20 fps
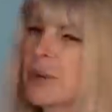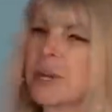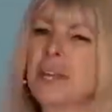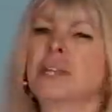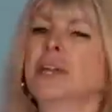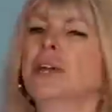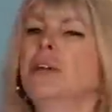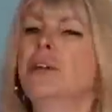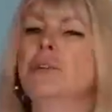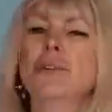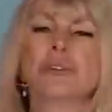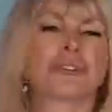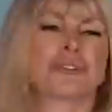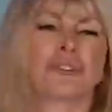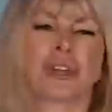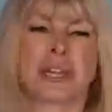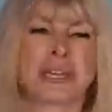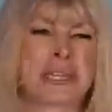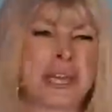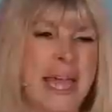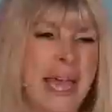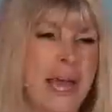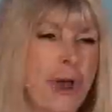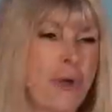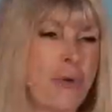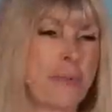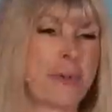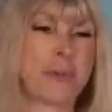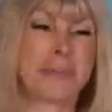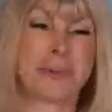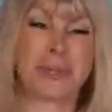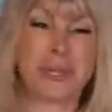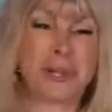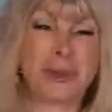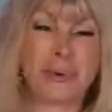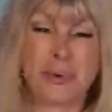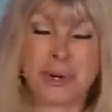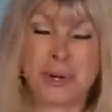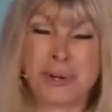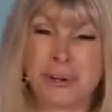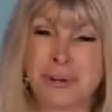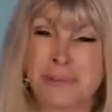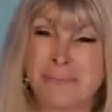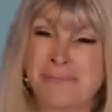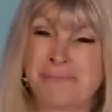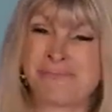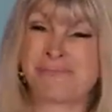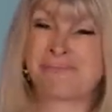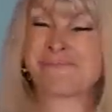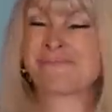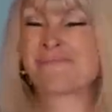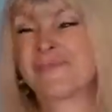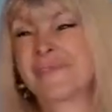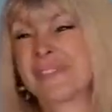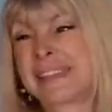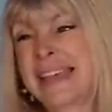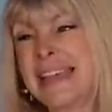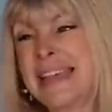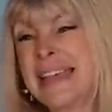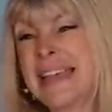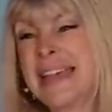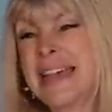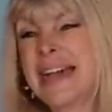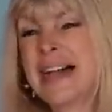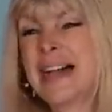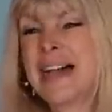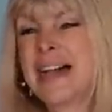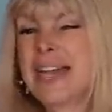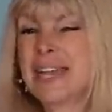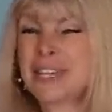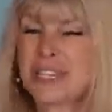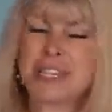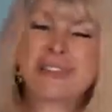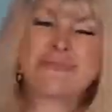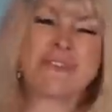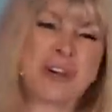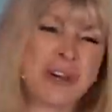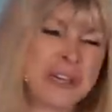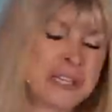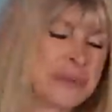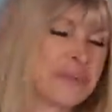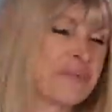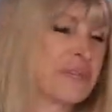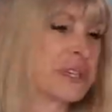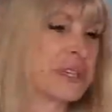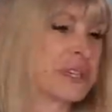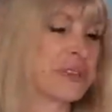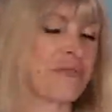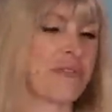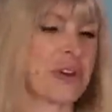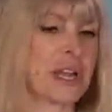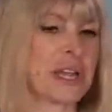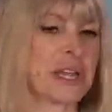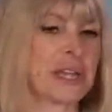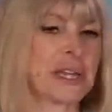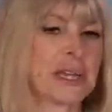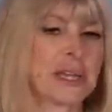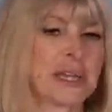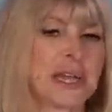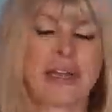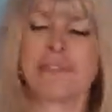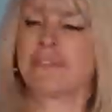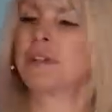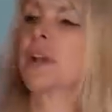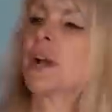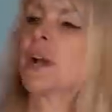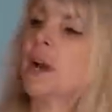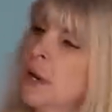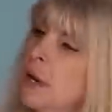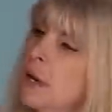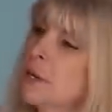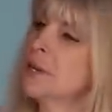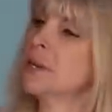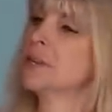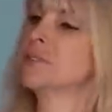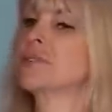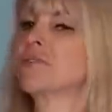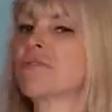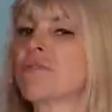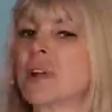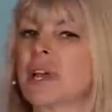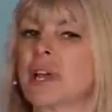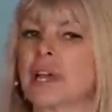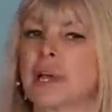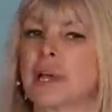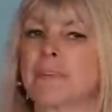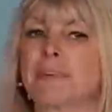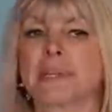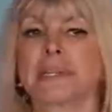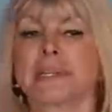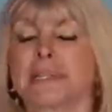on, I know you're trying to help me, but you know what? Actually, raspberries are rare. Avocados are rare. But